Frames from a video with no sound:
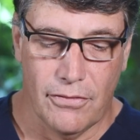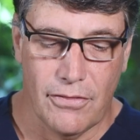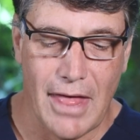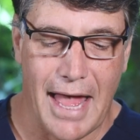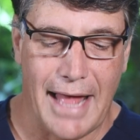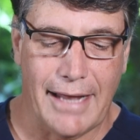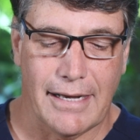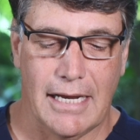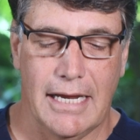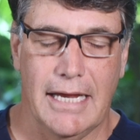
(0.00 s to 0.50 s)

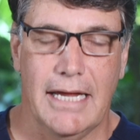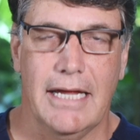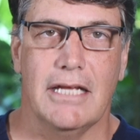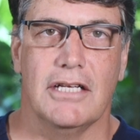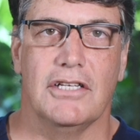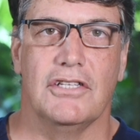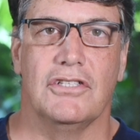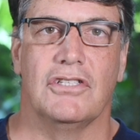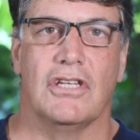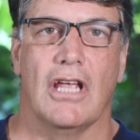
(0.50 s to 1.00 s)
that
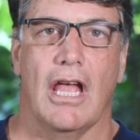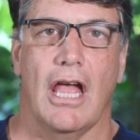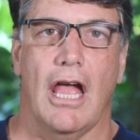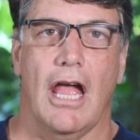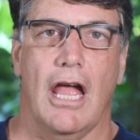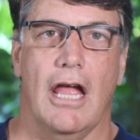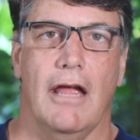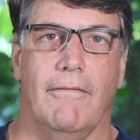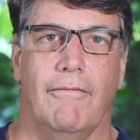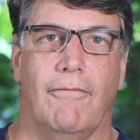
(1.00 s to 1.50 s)
is
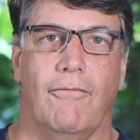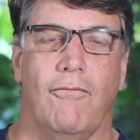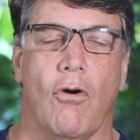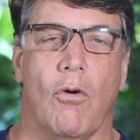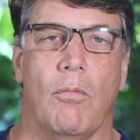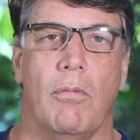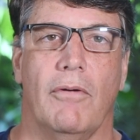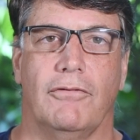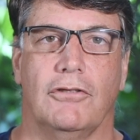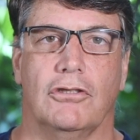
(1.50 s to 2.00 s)
a
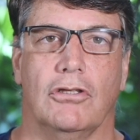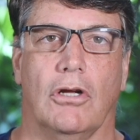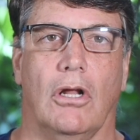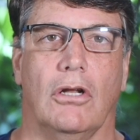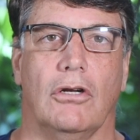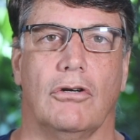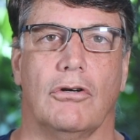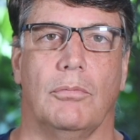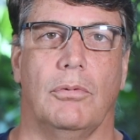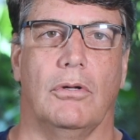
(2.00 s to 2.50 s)
form of
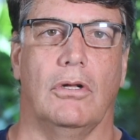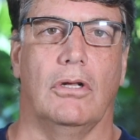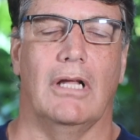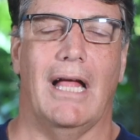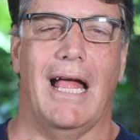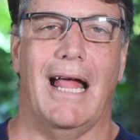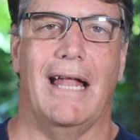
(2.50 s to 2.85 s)
tolerable